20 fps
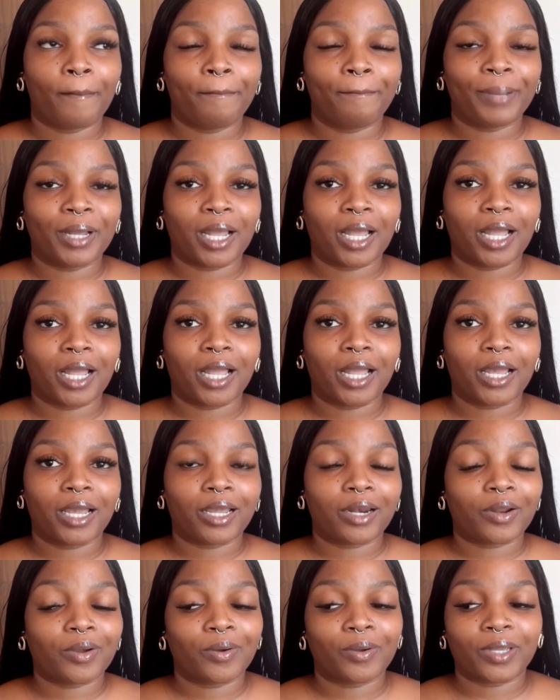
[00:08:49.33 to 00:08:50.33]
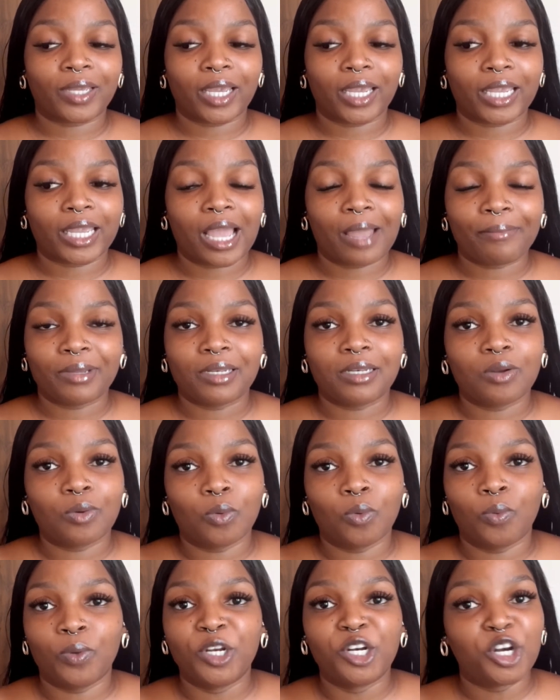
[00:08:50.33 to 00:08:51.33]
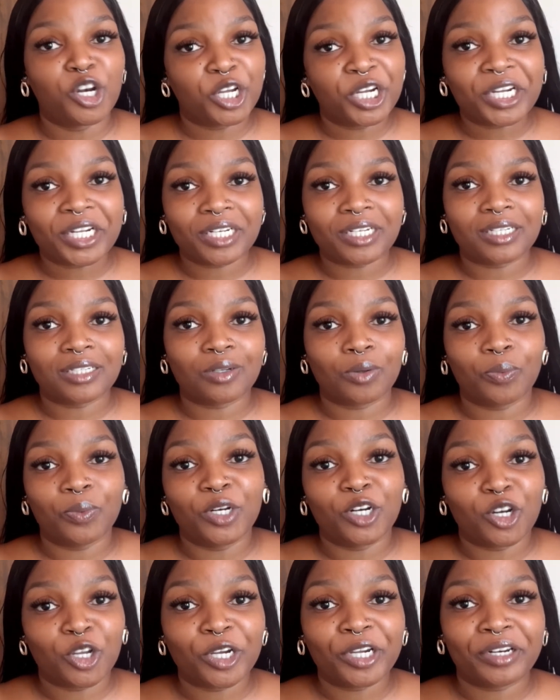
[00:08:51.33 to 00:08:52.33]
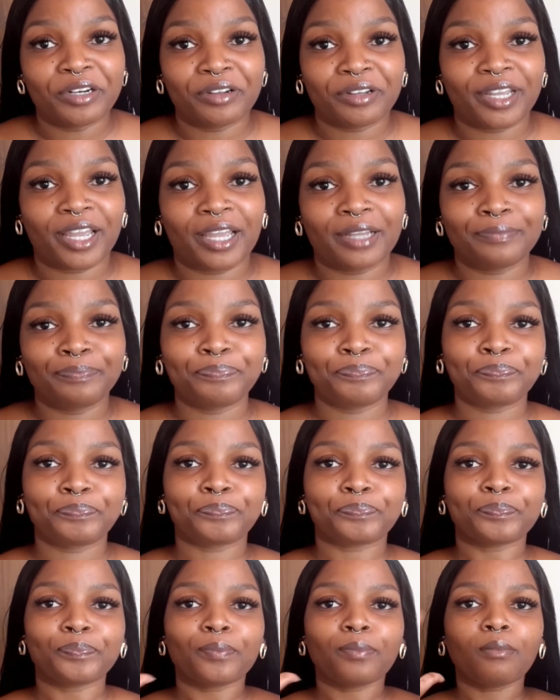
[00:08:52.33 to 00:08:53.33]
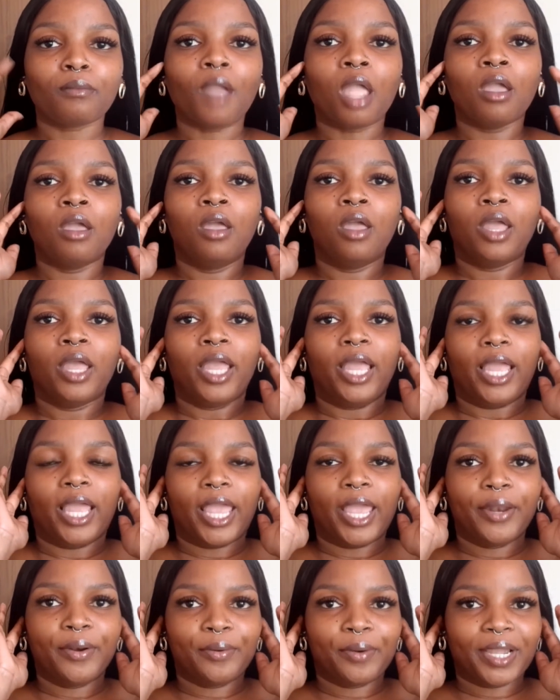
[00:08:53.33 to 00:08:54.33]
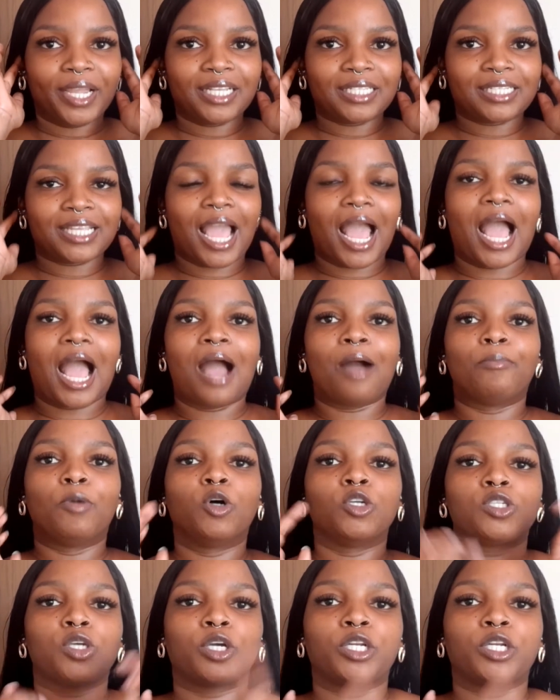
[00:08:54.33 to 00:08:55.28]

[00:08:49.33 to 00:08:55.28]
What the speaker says: But okay, I mean, we learn, okay? Anyways, yeah, I'm also